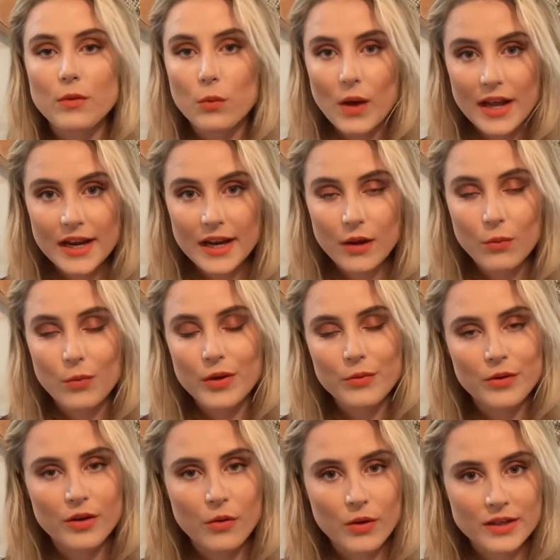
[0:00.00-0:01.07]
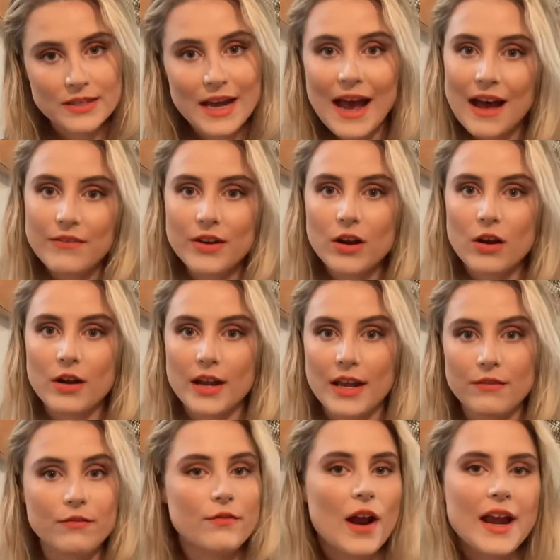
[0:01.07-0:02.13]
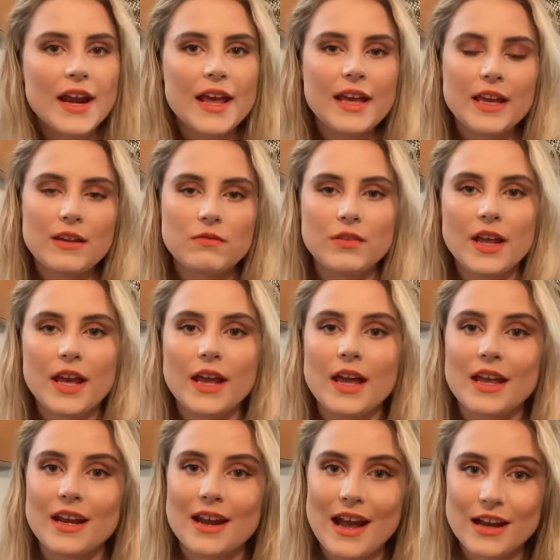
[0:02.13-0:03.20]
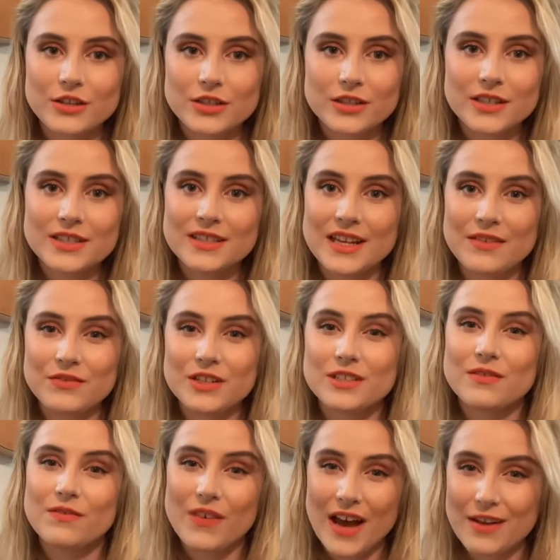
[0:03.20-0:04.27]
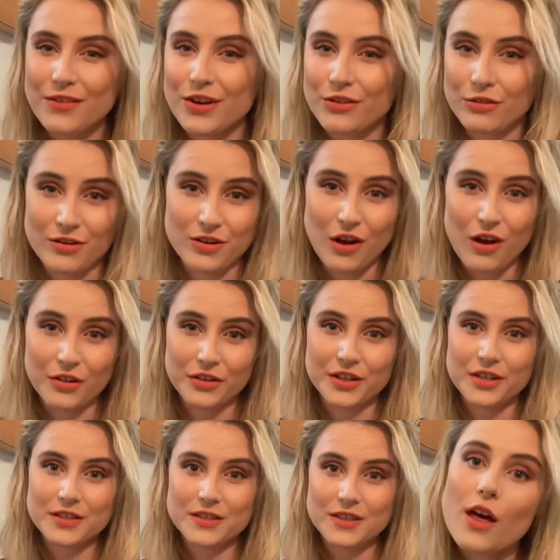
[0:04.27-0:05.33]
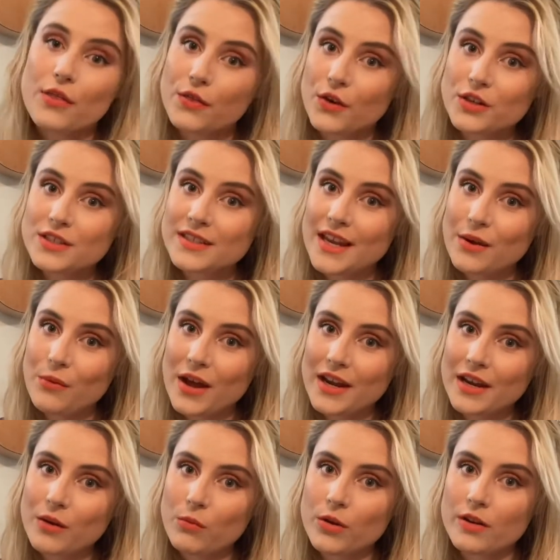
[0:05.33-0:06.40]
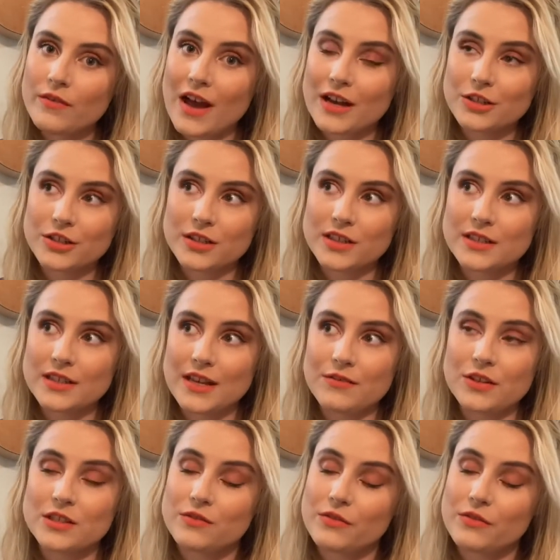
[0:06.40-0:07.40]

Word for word: wedding, we were going to have it on a Friday evening and it actually saved us $500. A Thursday wedding would have actually saved us